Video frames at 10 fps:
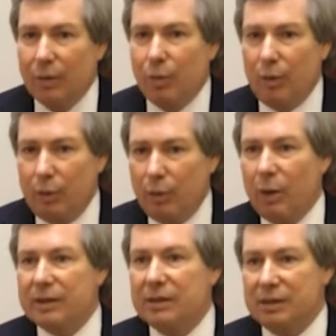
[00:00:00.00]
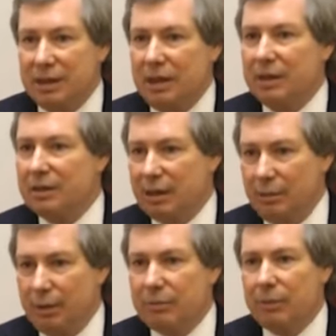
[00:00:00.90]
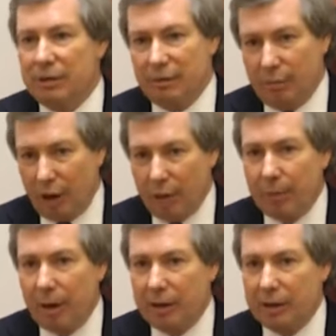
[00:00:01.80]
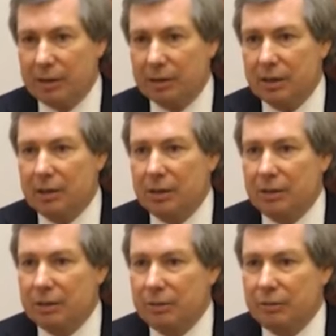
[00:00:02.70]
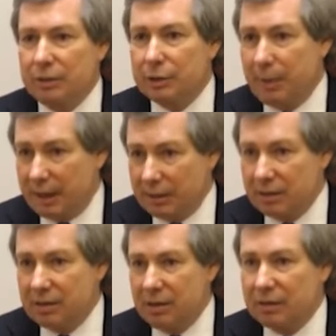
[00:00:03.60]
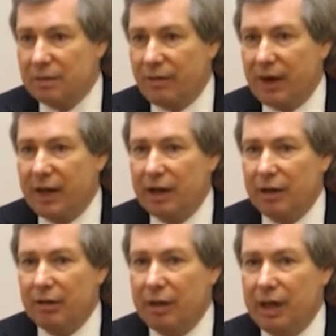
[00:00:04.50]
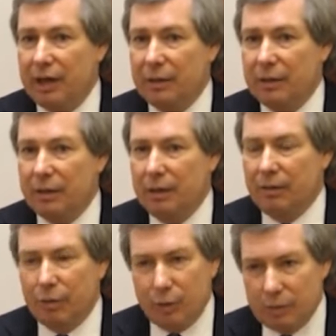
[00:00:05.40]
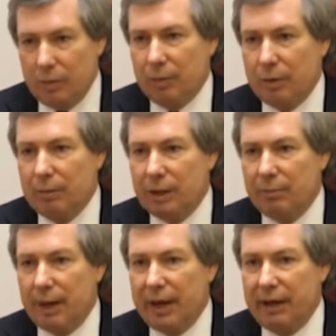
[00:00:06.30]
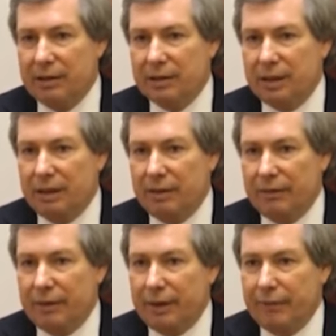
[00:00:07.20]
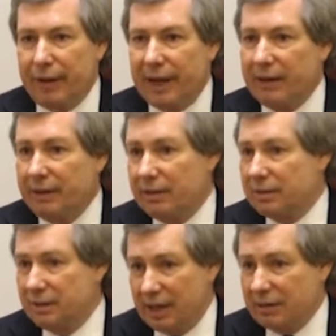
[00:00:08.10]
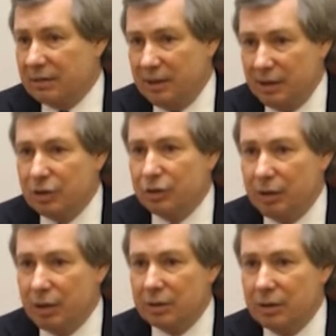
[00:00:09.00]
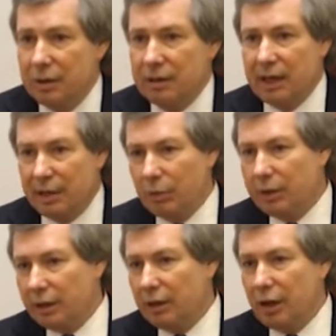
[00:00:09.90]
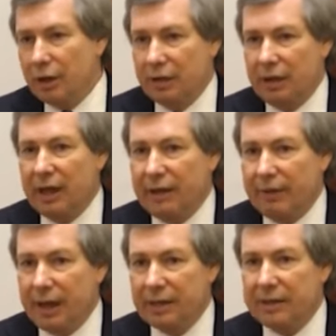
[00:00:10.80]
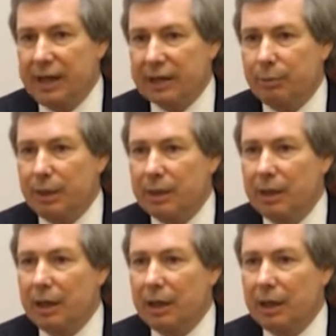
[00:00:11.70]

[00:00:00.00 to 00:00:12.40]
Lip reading: What we want to see is a commitment from all parties to respect the ceasefire, and of course we want to minimize violence, deaths, and injuries, not only along the line of contact, but